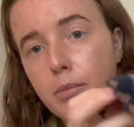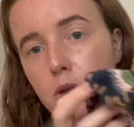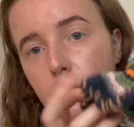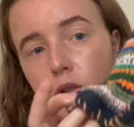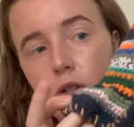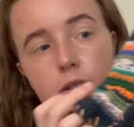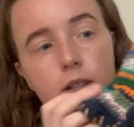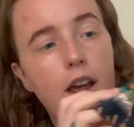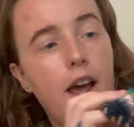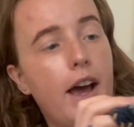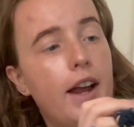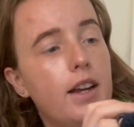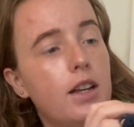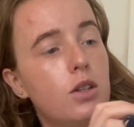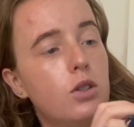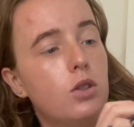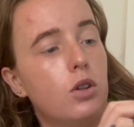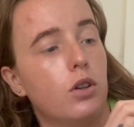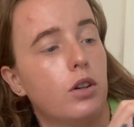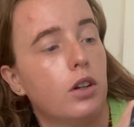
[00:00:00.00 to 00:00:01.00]
You just add in
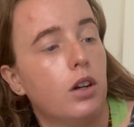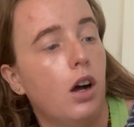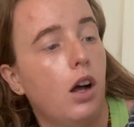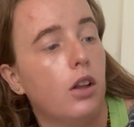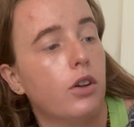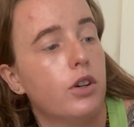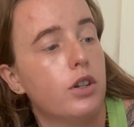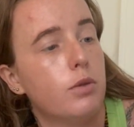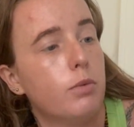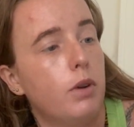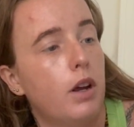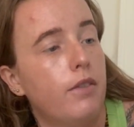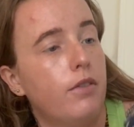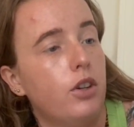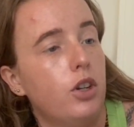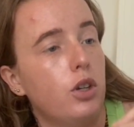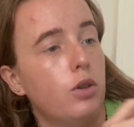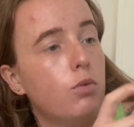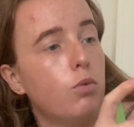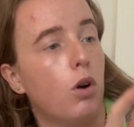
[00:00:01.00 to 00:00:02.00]
certain colors whenever
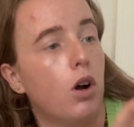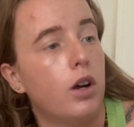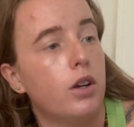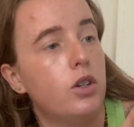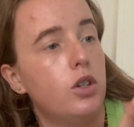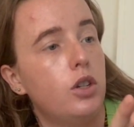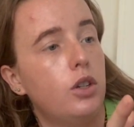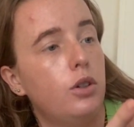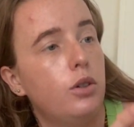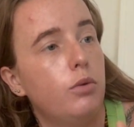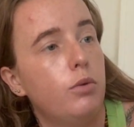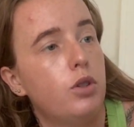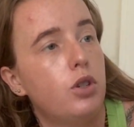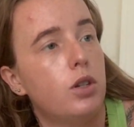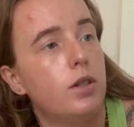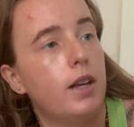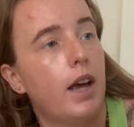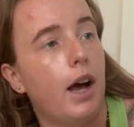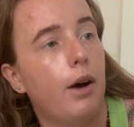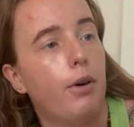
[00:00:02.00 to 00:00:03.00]
you want to, which
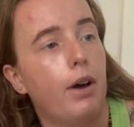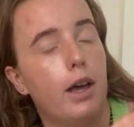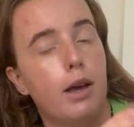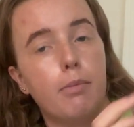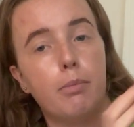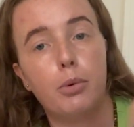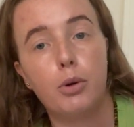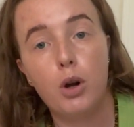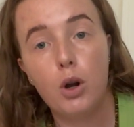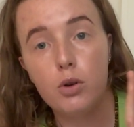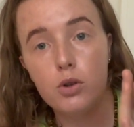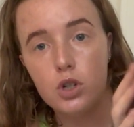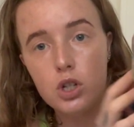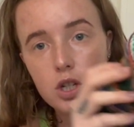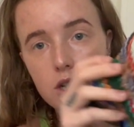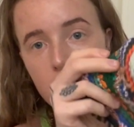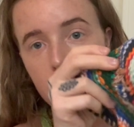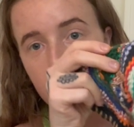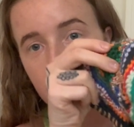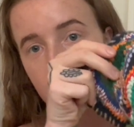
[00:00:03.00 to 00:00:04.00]
is how I
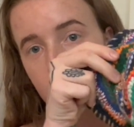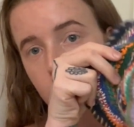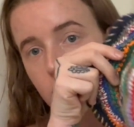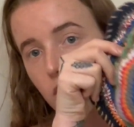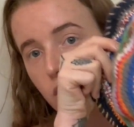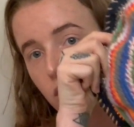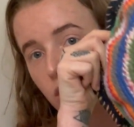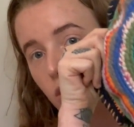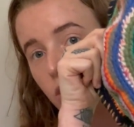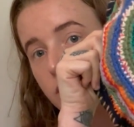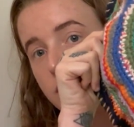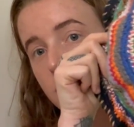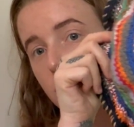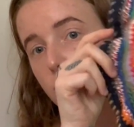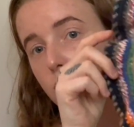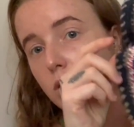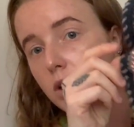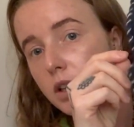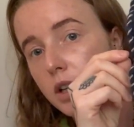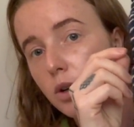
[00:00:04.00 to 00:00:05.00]
approached it. The circle is a
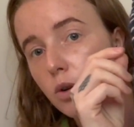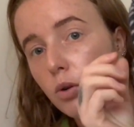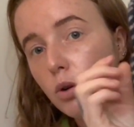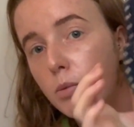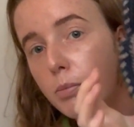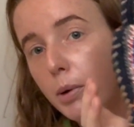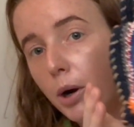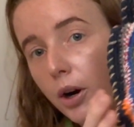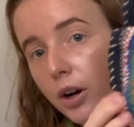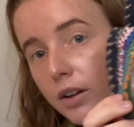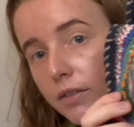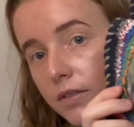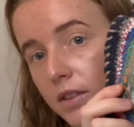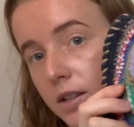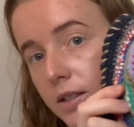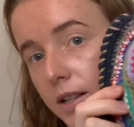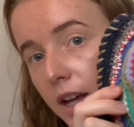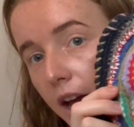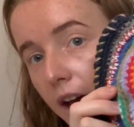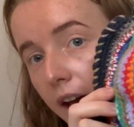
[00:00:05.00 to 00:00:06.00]
really cool part of
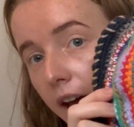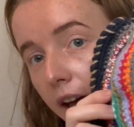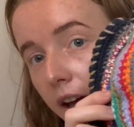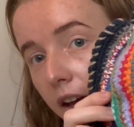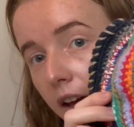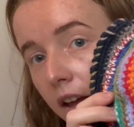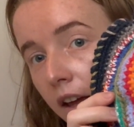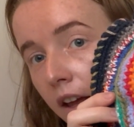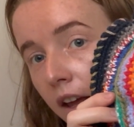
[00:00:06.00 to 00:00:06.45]
this hat.